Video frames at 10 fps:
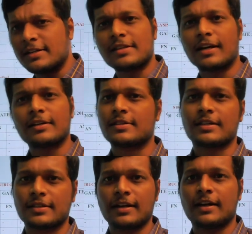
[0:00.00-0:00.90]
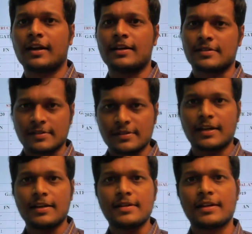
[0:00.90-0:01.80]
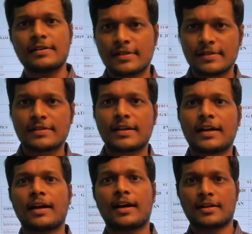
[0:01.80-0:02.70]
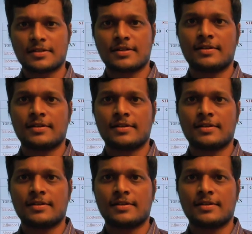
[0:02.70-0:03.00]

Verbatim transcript: not structural analysis the reason is this is not a arch